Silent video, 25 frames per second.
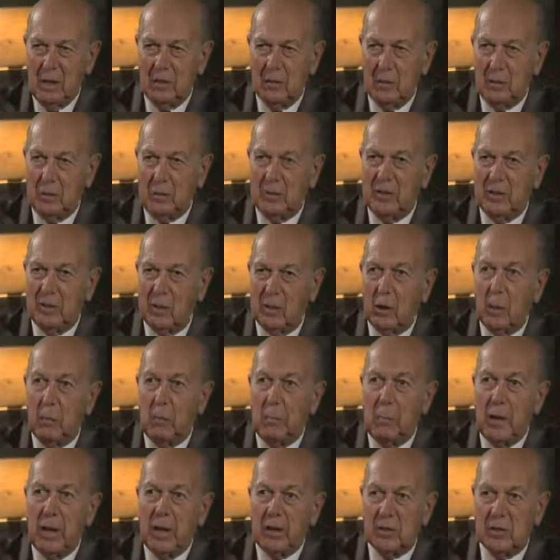So it was a
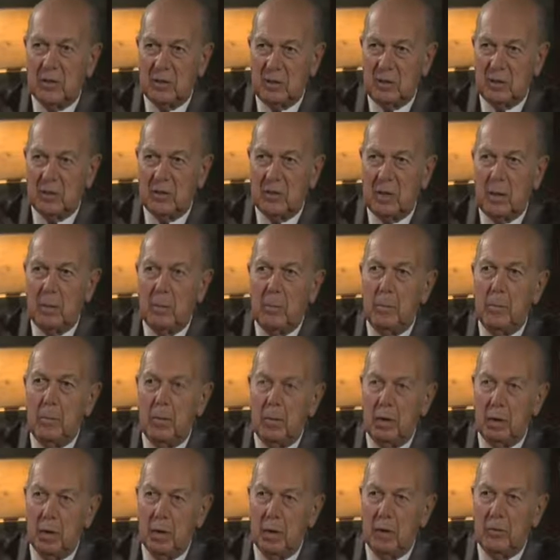complex
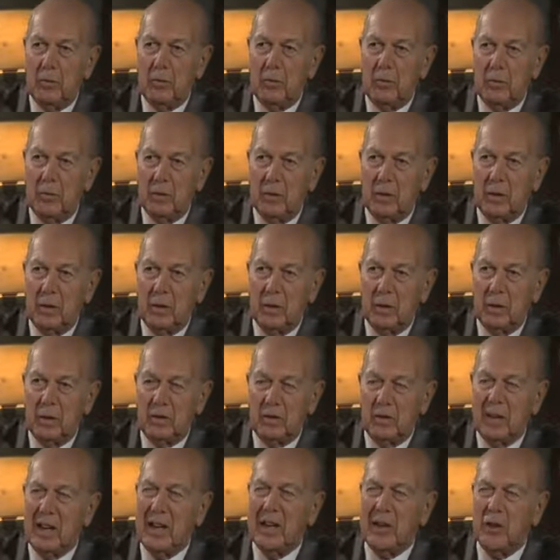system of uh,
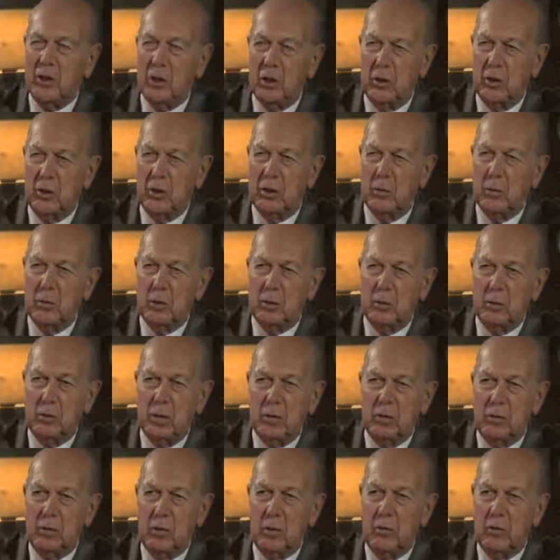selection, which
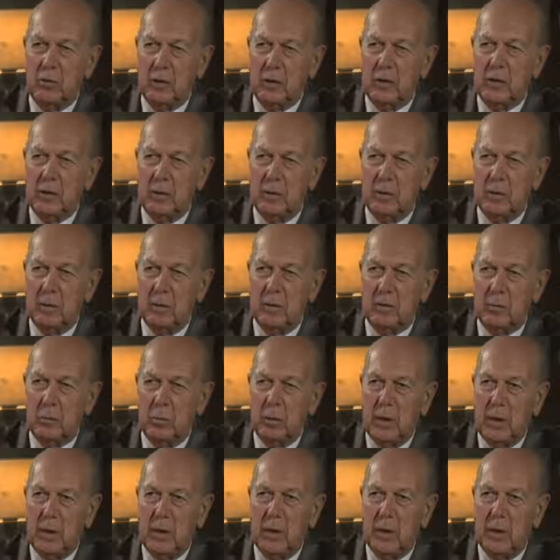was innovating as
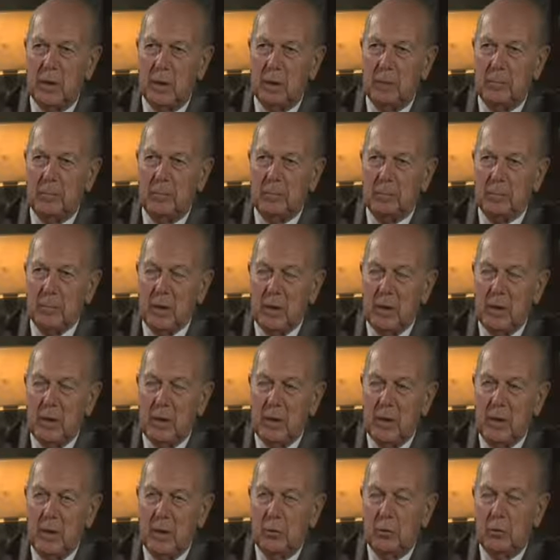well.
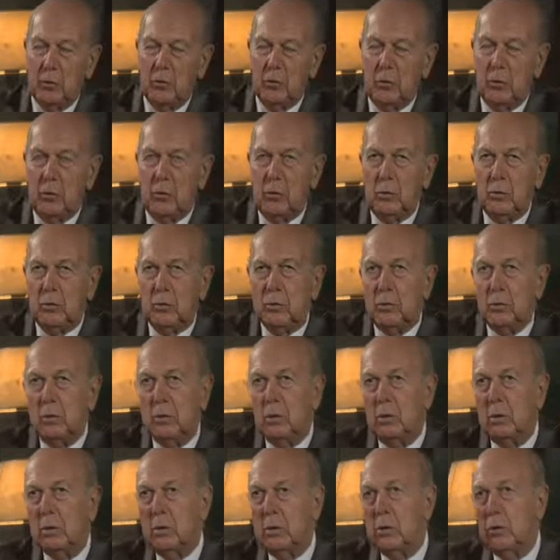So those
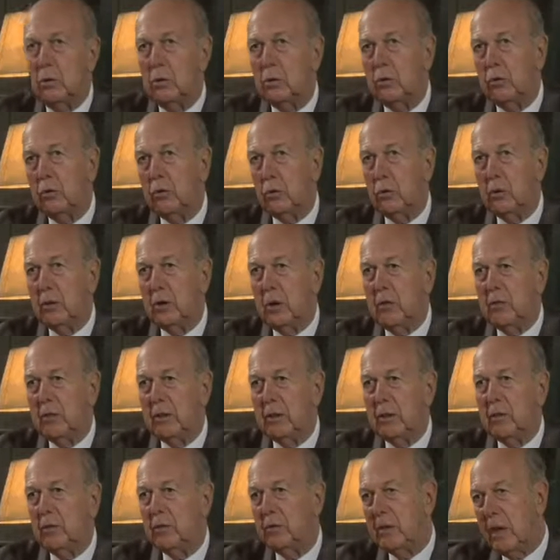don't look so
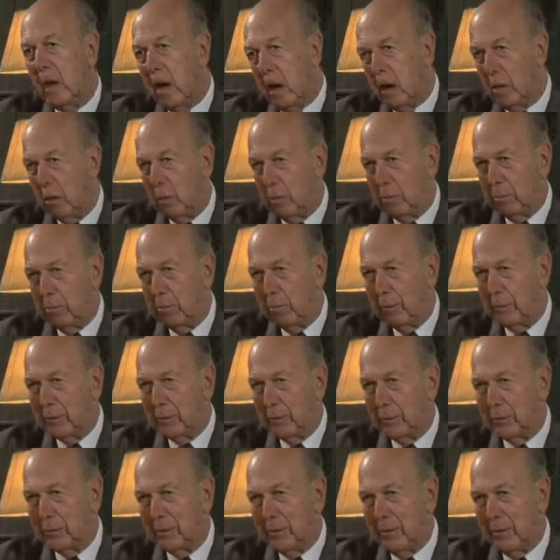innovative now
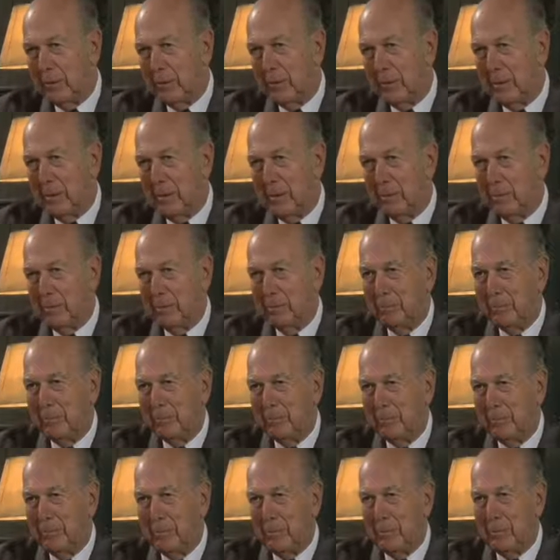because there are many
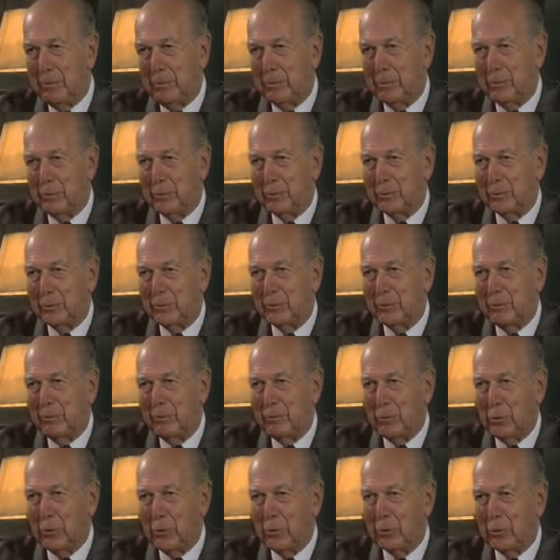people who
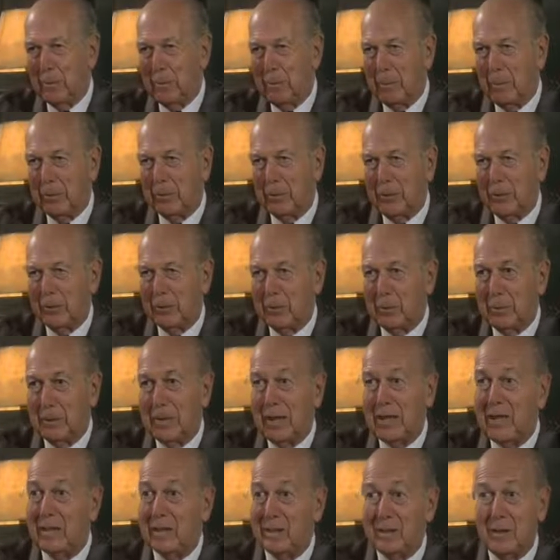follow the models, but
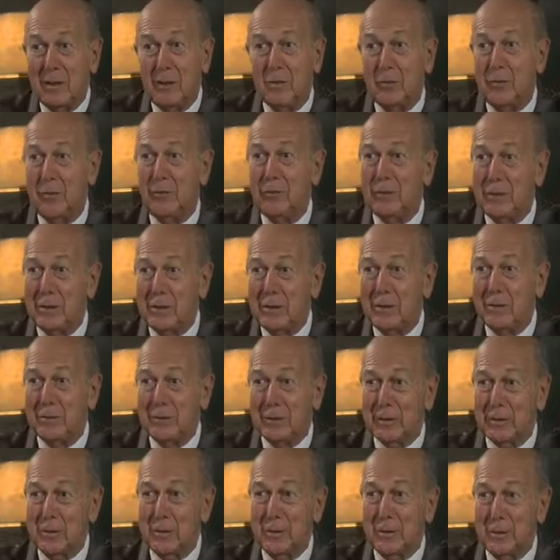I can tell you 50
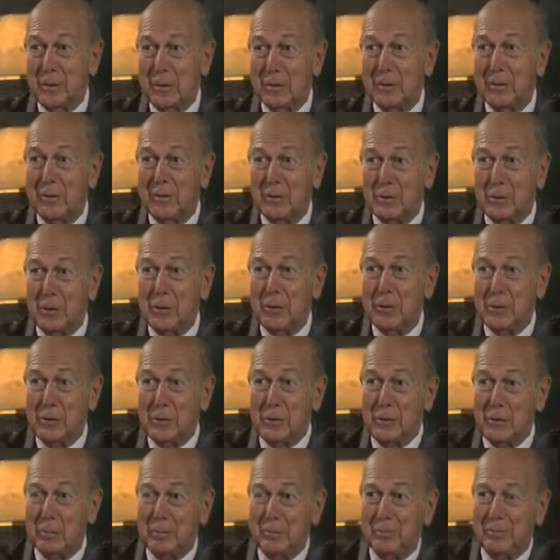years ago it was quite
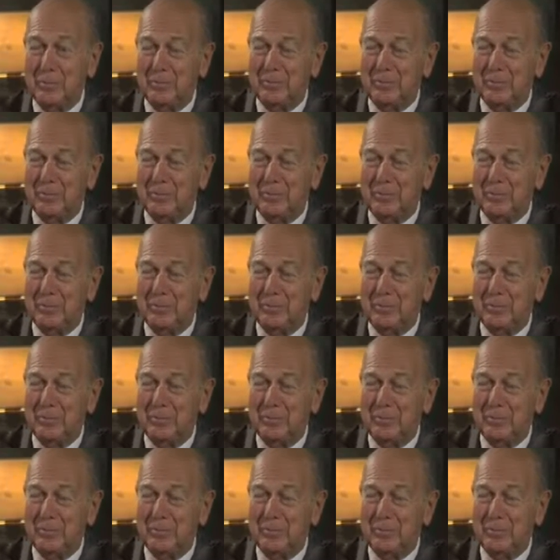new